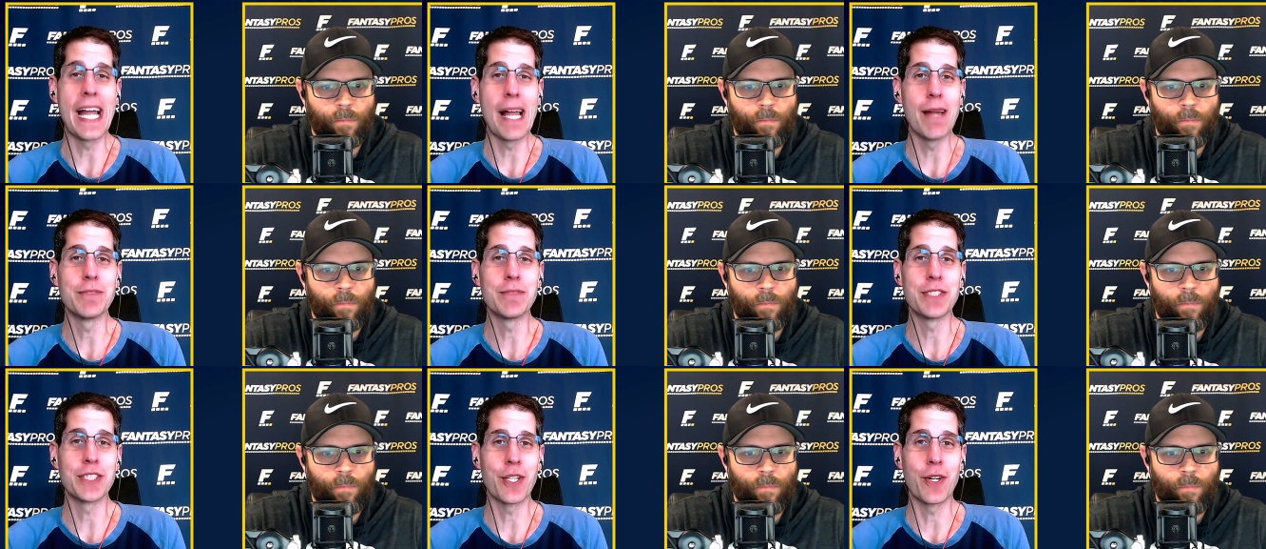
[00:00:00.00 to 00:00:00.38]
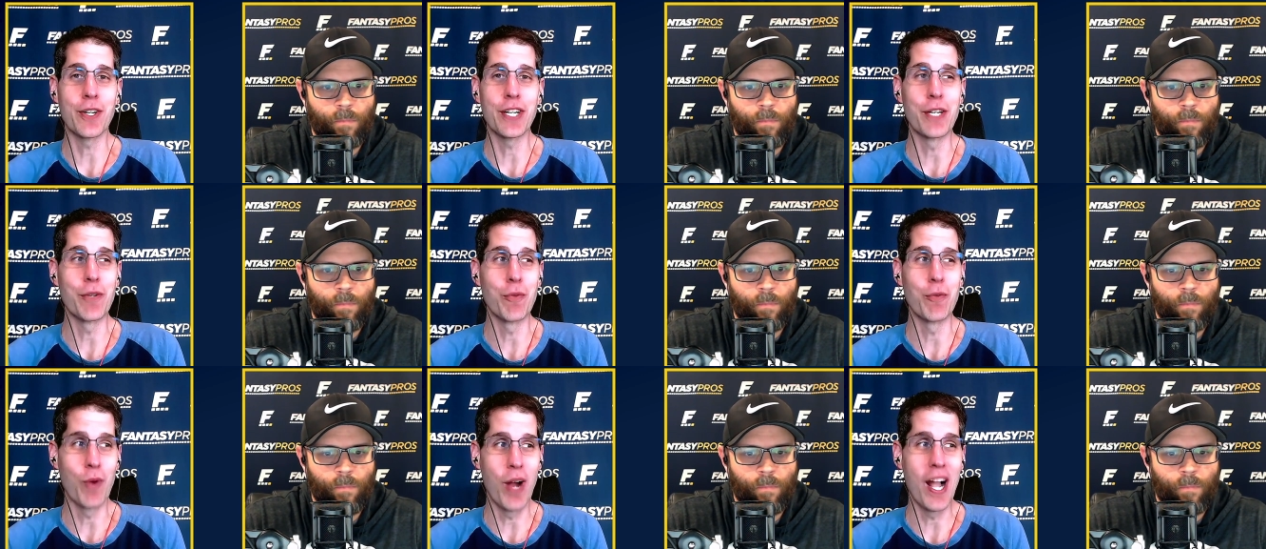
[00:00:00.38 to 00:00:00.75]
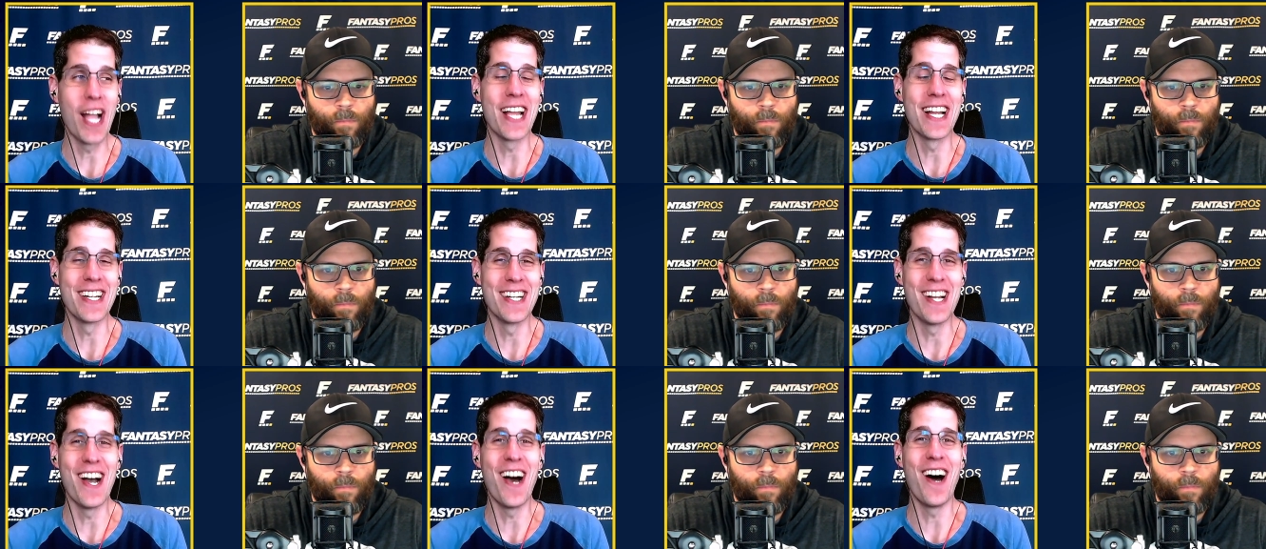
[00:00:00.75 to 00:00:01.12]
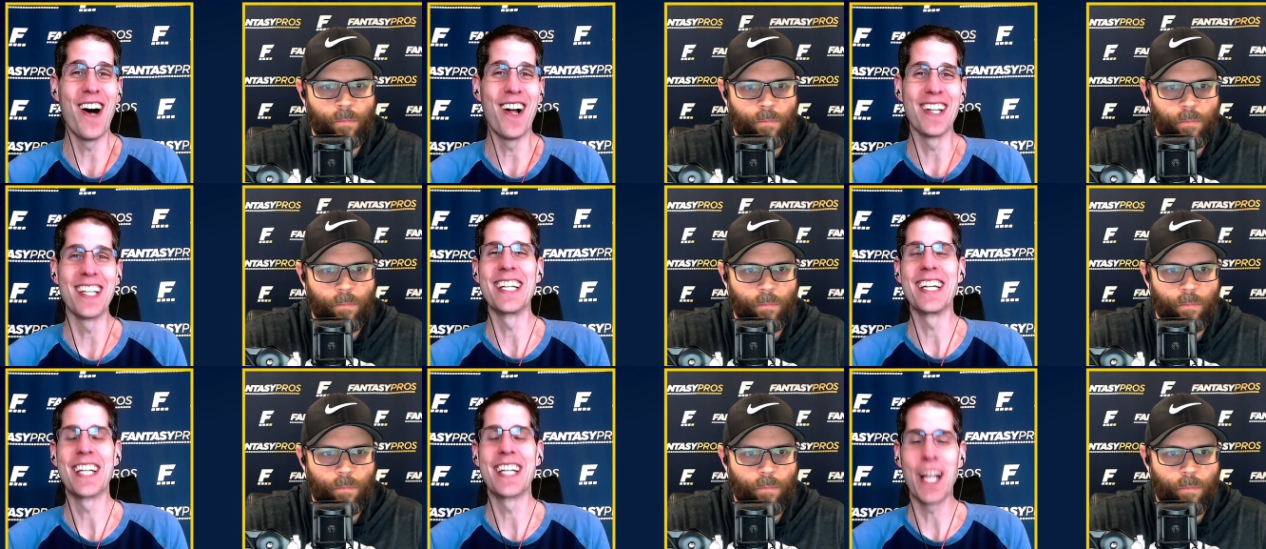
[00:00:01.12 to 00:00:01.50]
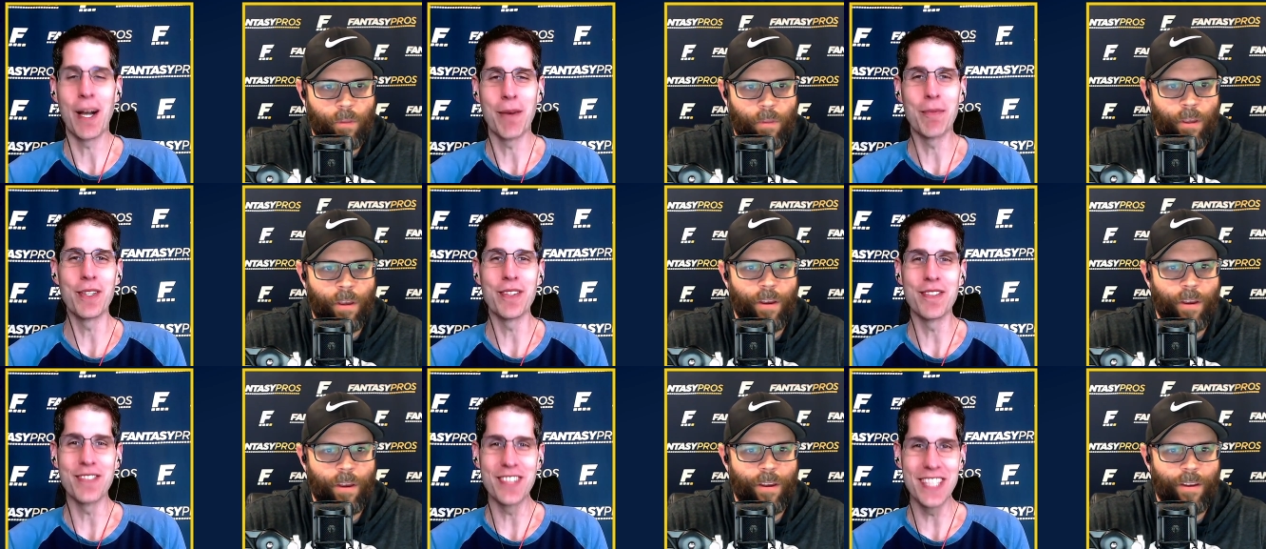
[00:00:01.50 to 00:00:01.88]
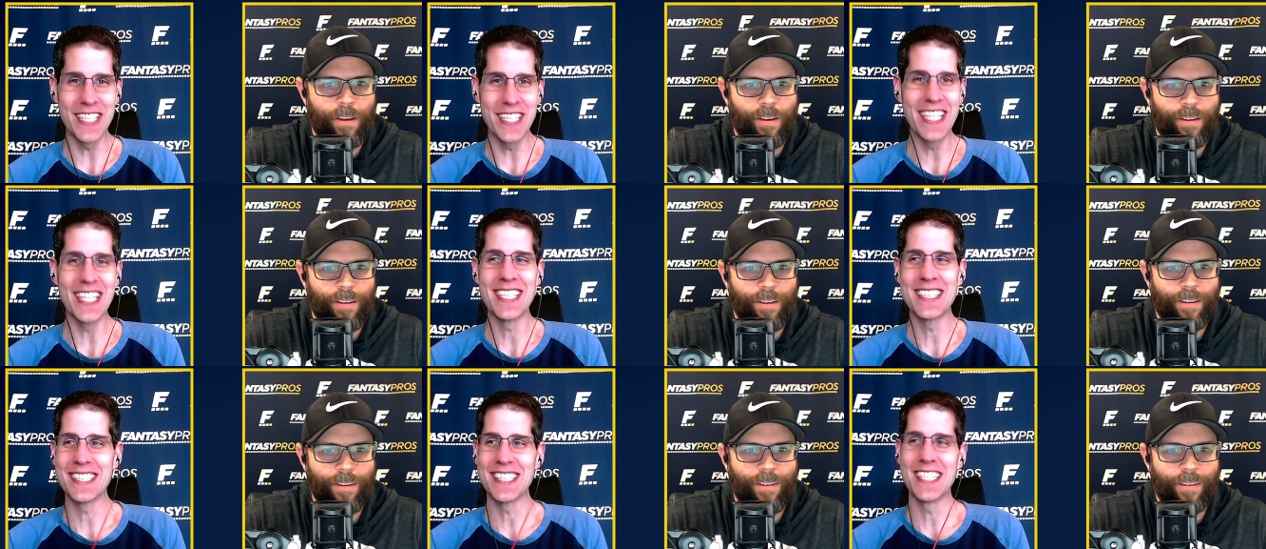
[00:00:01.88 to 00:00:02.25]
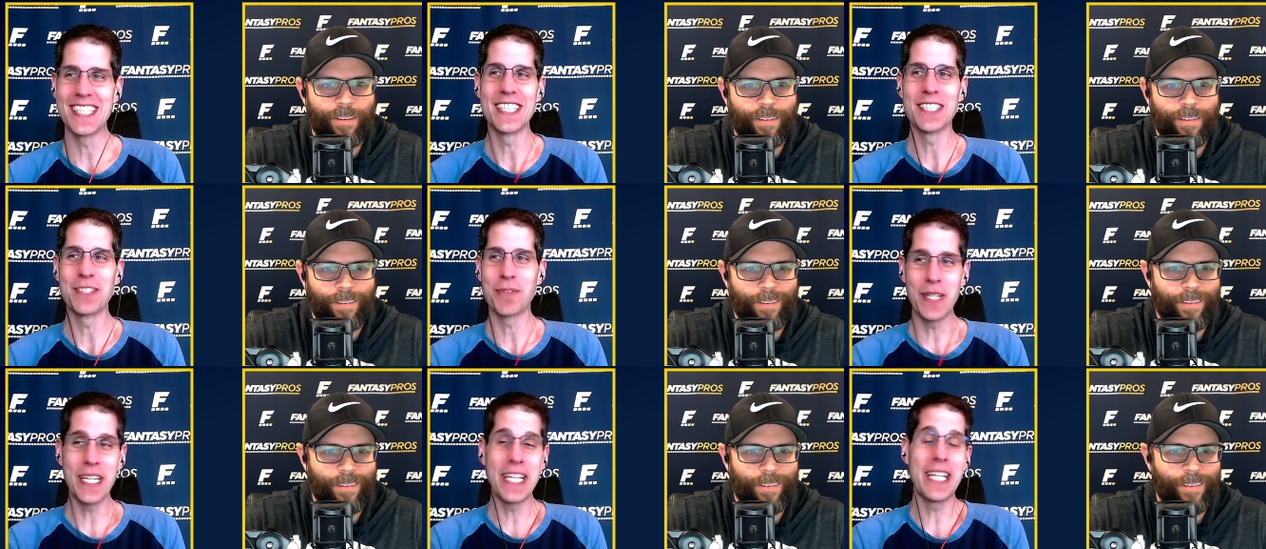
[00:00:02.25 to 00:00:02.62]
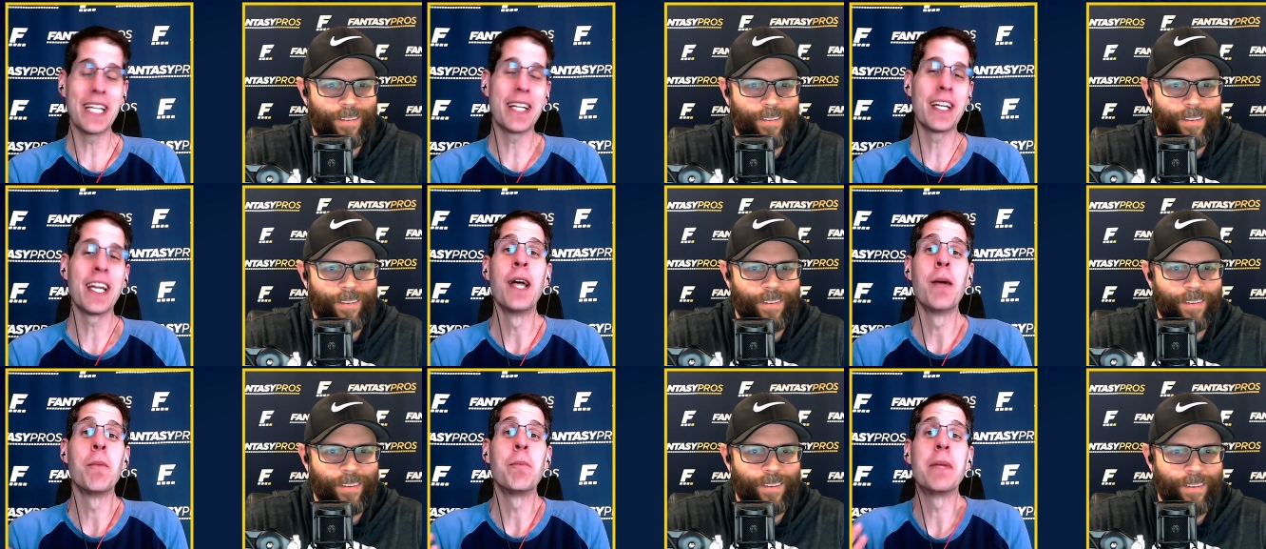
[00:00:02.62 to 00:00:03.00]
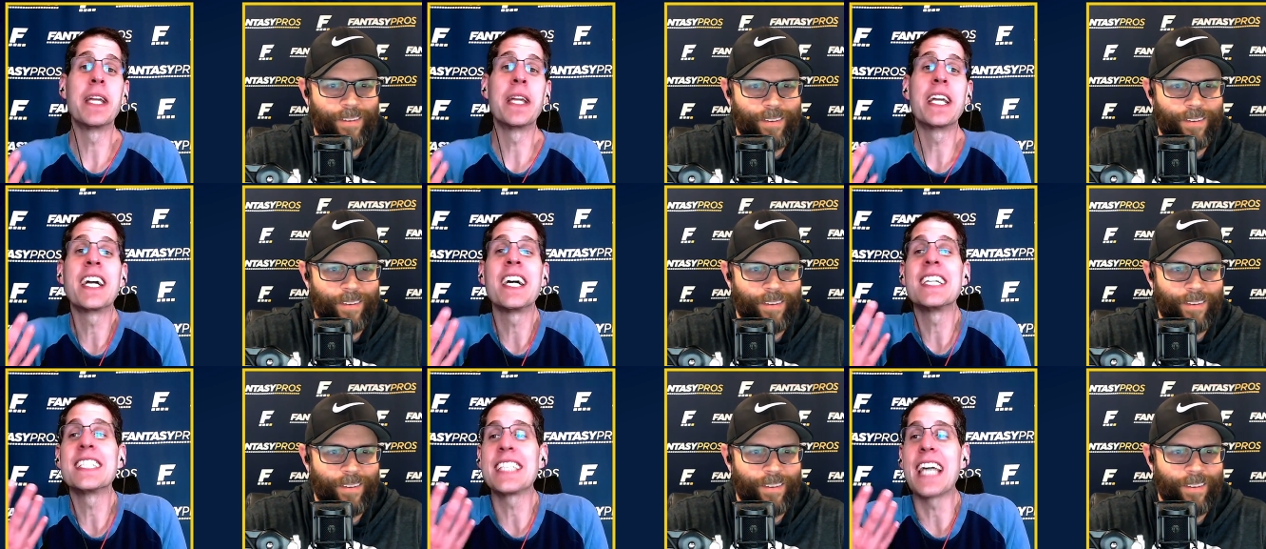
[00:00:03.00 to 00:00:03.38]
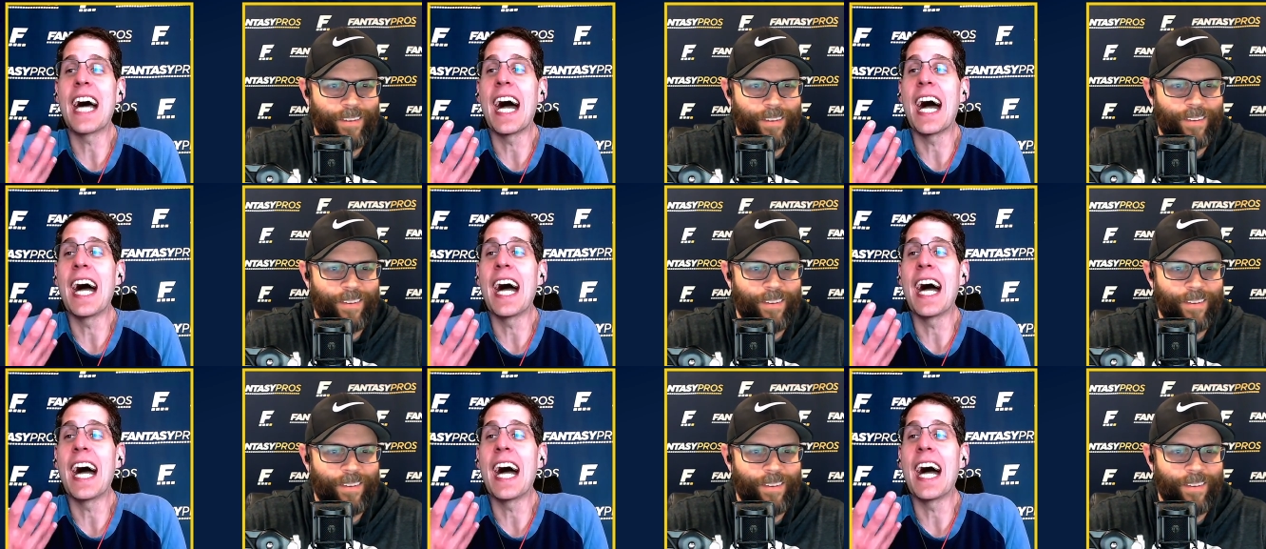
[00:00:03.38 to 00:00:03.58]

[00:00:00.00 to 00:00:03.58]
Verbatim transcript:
Speaker 1: am starting Ryan Nall in a couple of leagues this week because right.